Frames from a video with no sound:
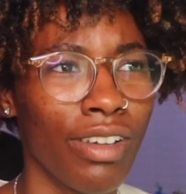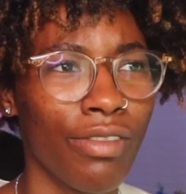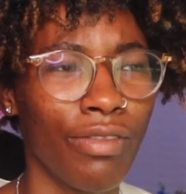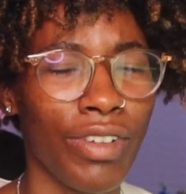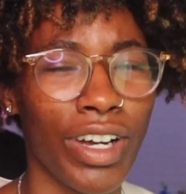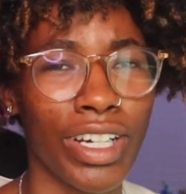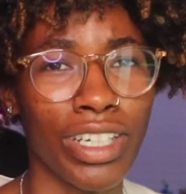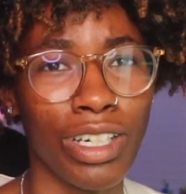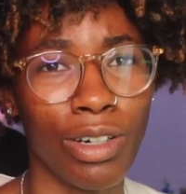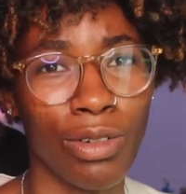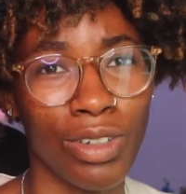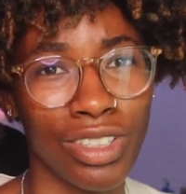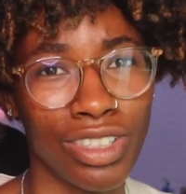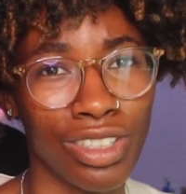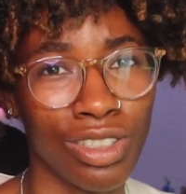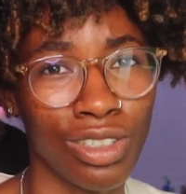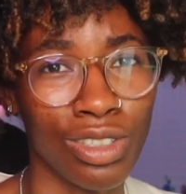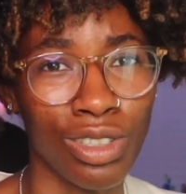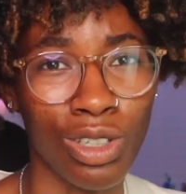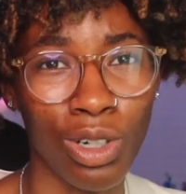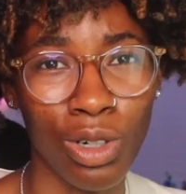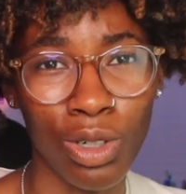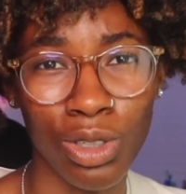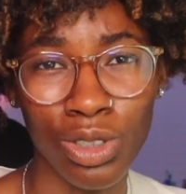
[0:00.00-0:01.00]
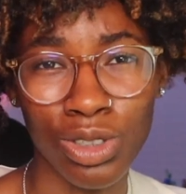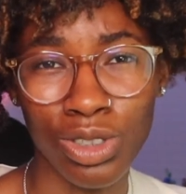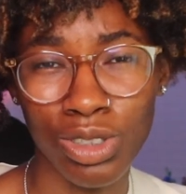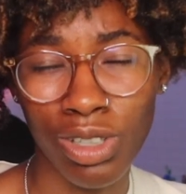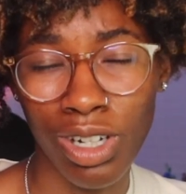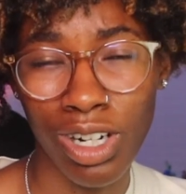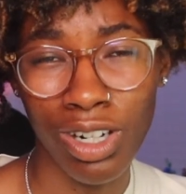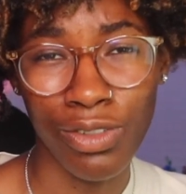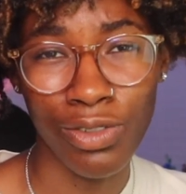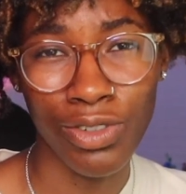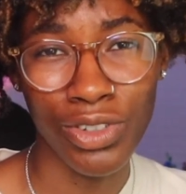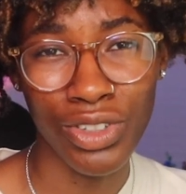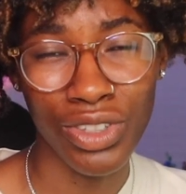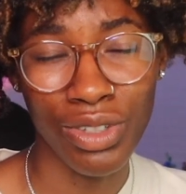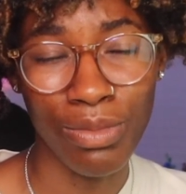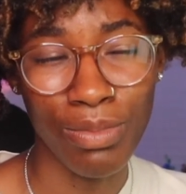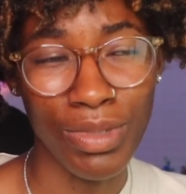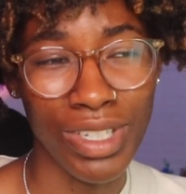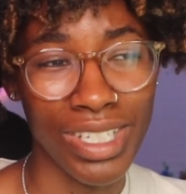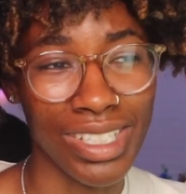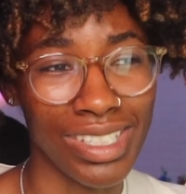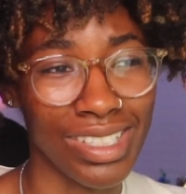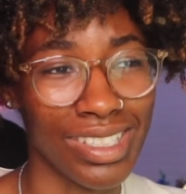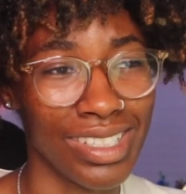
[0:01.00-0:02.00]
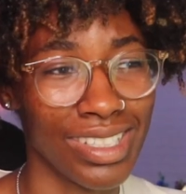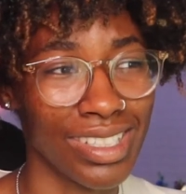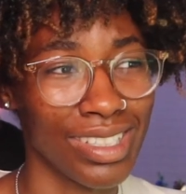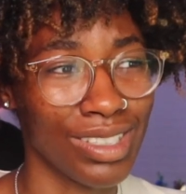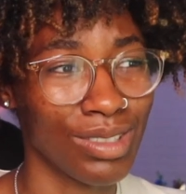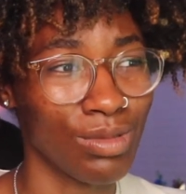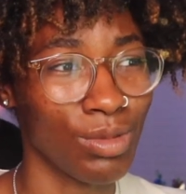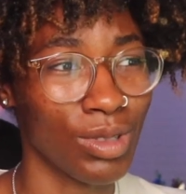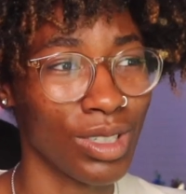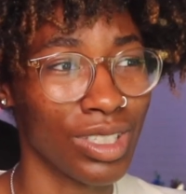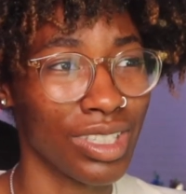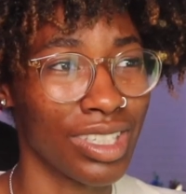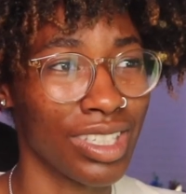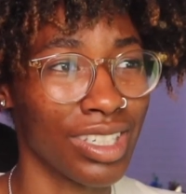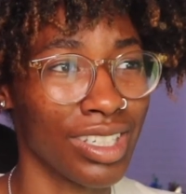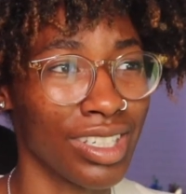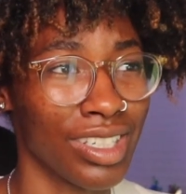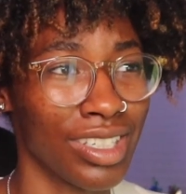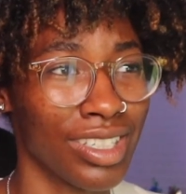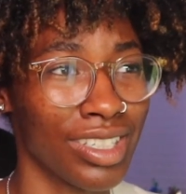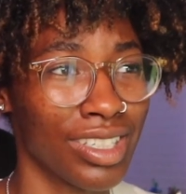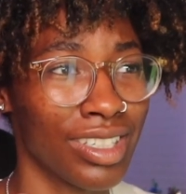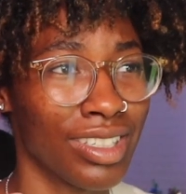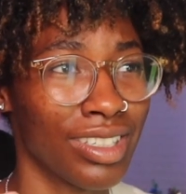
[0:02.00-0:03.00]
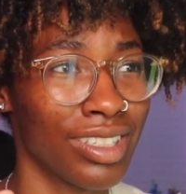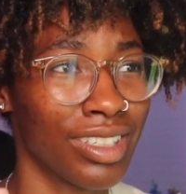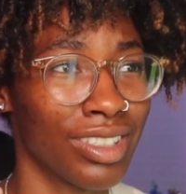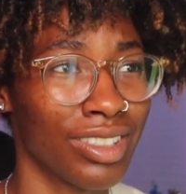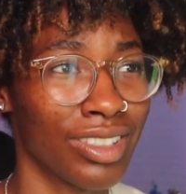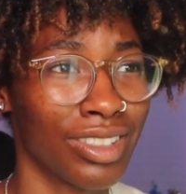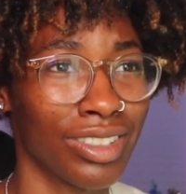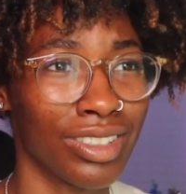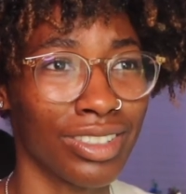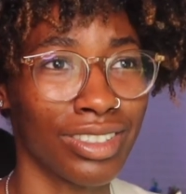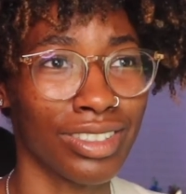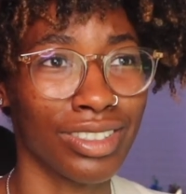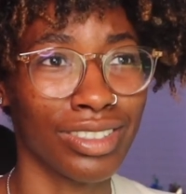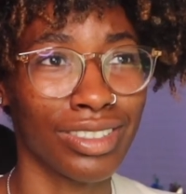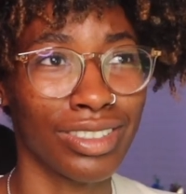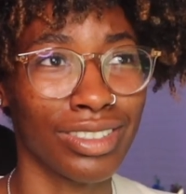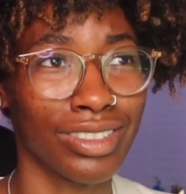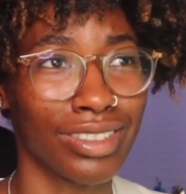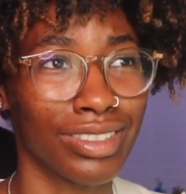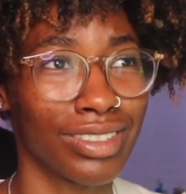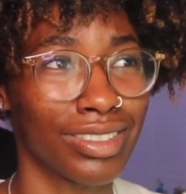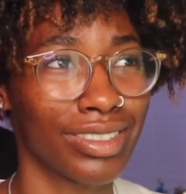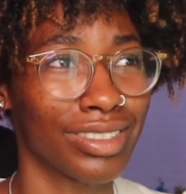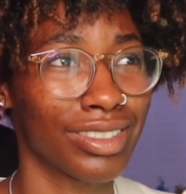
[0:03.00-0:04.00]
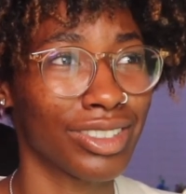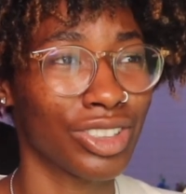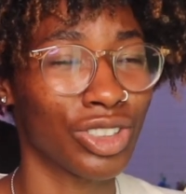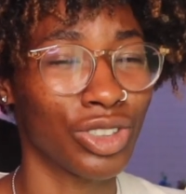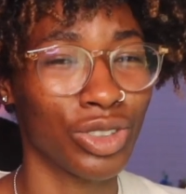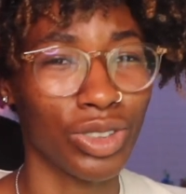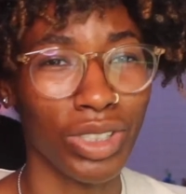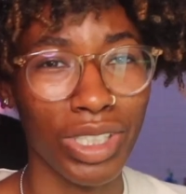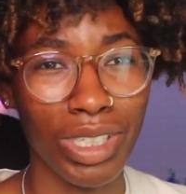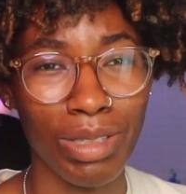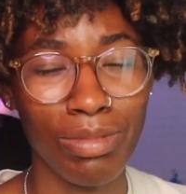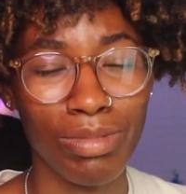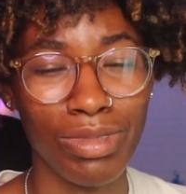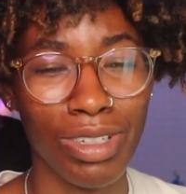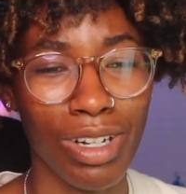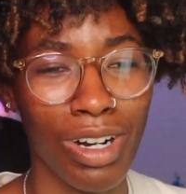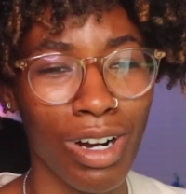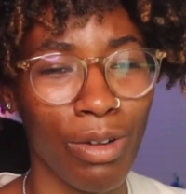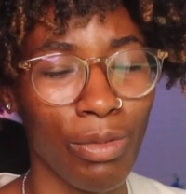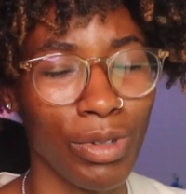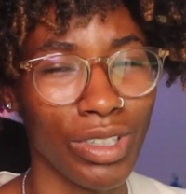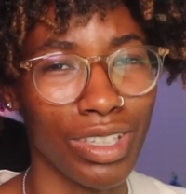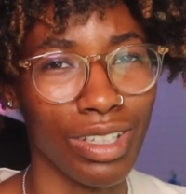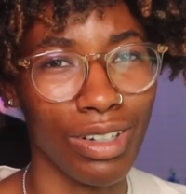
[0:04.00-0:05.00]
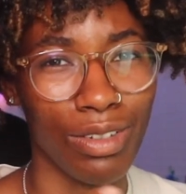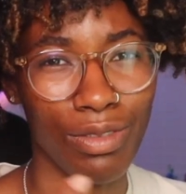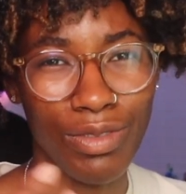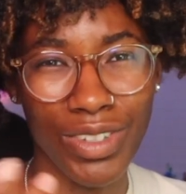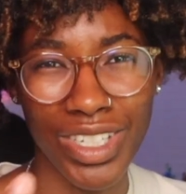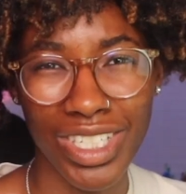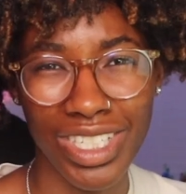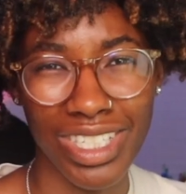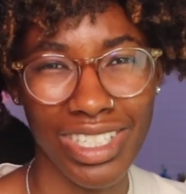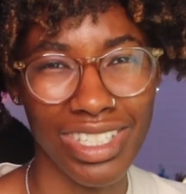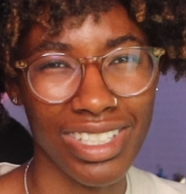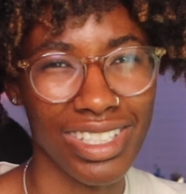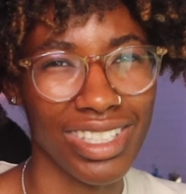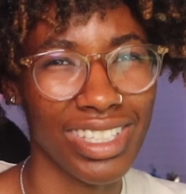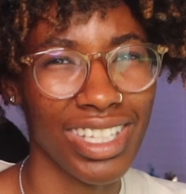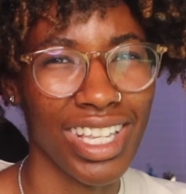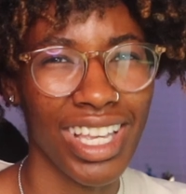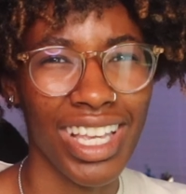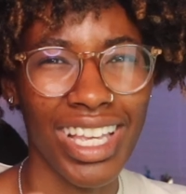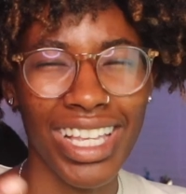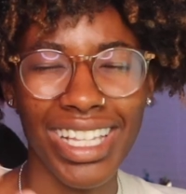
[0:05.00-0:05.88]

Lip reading: find out what their goals are for the business, what their dreams are, what their visions.